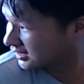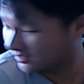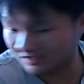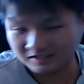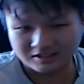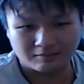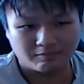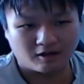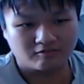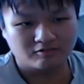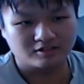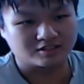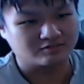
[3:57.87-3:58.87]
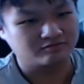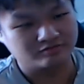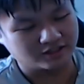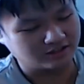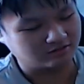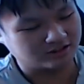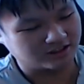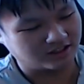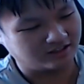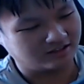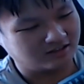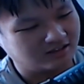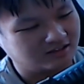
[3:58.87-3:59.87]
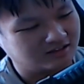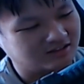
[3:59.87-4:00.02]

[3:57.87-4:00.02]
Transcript: ridiculously powerful. It's ricocheting